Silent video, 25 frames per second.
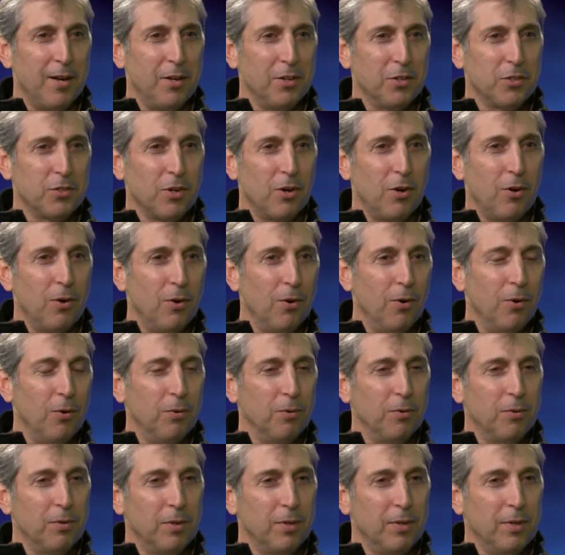
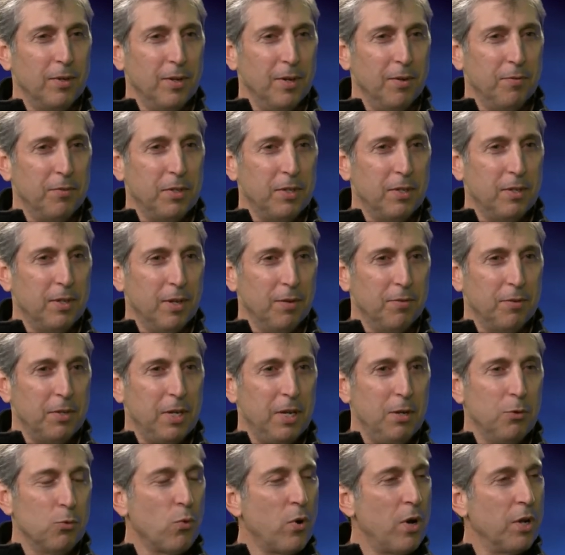So if
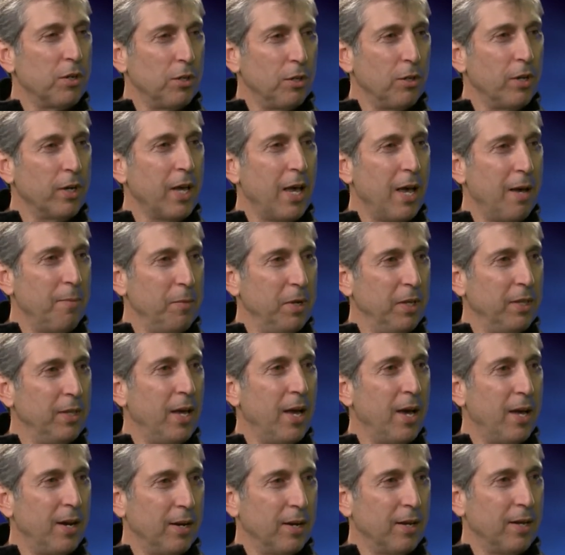teams wanted to look at me,
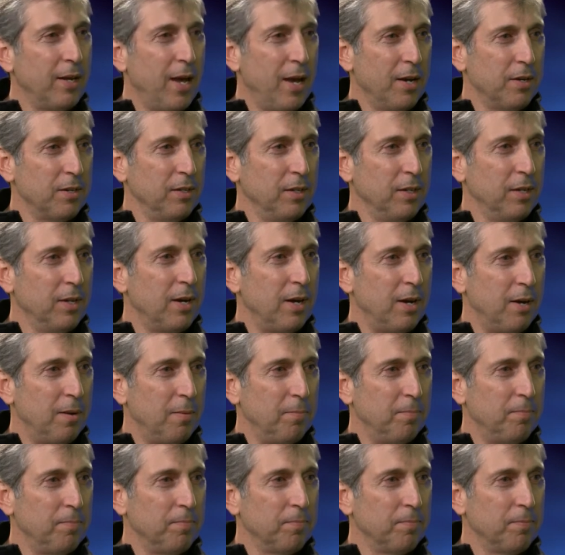they had to actually
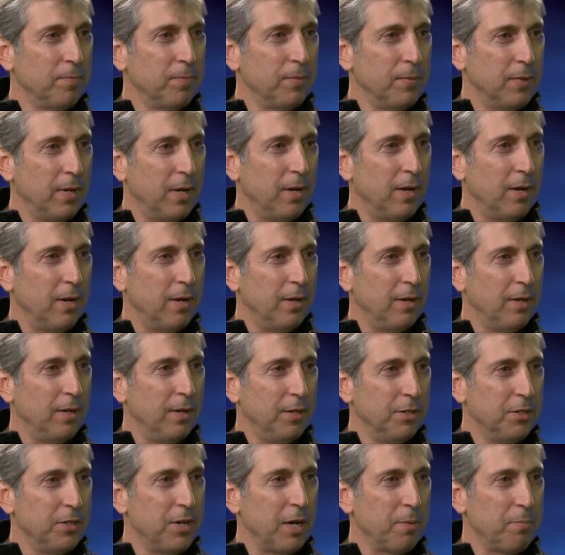come
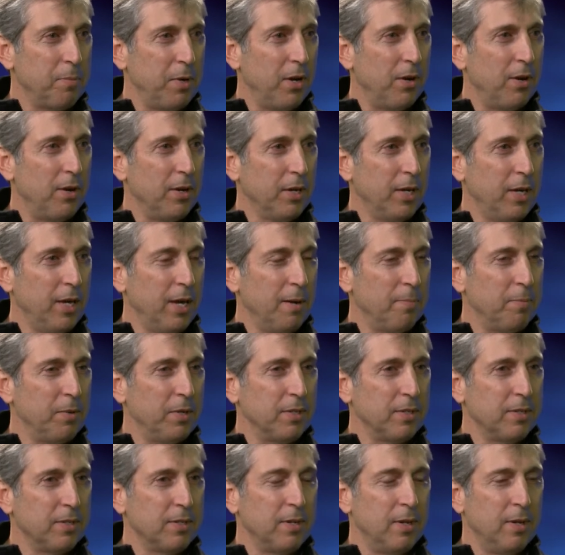and check me out on
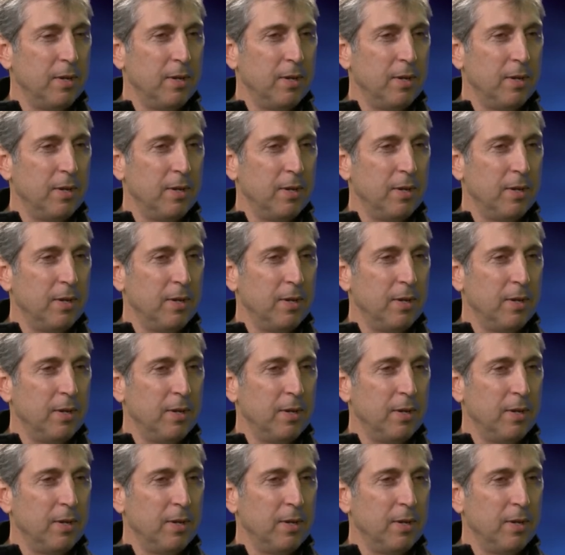campus.